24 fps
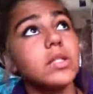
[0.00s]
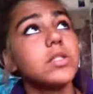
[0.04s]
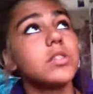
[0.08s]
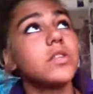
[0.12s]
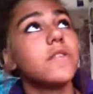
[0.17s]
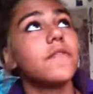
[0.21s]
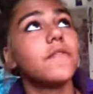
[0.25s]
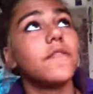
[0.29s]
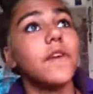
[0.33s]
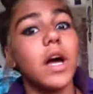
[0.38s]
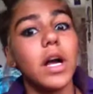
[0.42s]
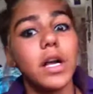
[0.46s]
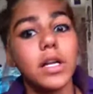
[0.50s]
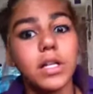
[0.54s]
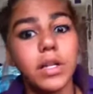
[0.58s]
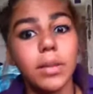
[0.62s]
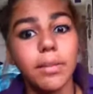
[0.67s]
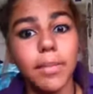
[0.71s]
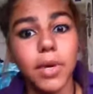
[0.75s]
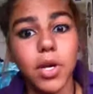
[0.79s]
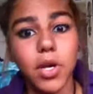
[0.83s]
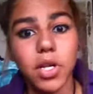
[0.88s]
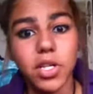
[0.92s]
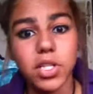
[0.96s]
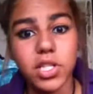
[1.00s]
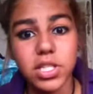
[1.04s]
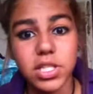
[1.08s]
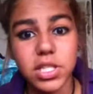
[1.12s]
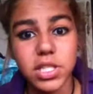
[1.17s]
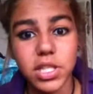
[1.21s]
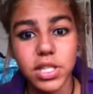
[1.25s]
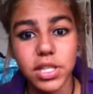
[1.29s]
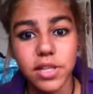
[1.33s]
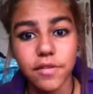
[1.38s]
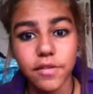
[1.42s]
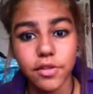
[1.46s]
Fuck, the bird just
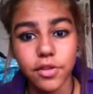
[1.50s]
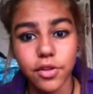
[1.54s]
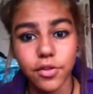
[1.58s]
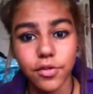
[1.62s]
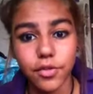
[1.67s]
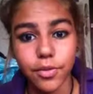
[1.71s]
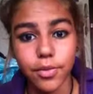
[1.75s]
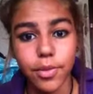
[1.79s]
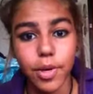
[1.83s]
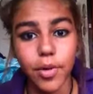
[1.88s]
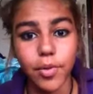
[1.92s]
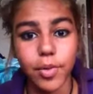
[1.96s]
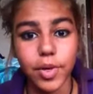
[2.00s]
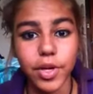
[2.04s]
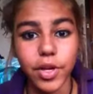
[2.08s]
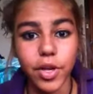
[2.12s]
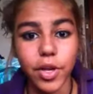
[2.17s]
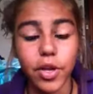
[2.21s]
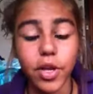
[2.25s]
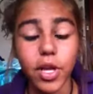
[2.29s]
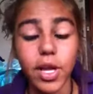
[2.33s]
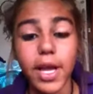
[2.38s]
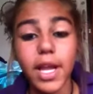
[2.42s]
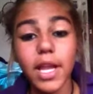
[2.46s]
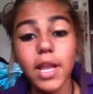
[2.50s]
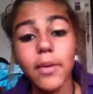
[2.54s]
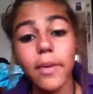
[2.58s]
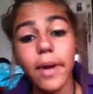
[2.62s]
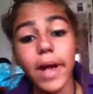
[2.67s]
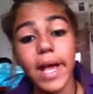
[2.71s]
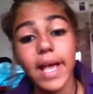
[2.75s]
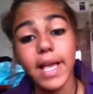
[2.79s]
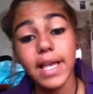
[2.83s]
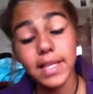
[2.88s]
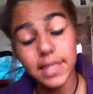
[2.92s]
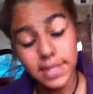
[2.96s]
nearly flew through my window.
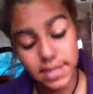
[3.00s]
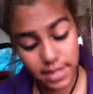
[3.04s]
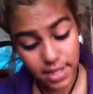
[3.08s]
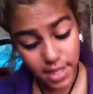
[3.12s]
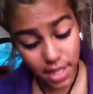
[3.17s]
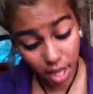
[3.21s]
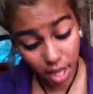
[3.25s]
Anyways,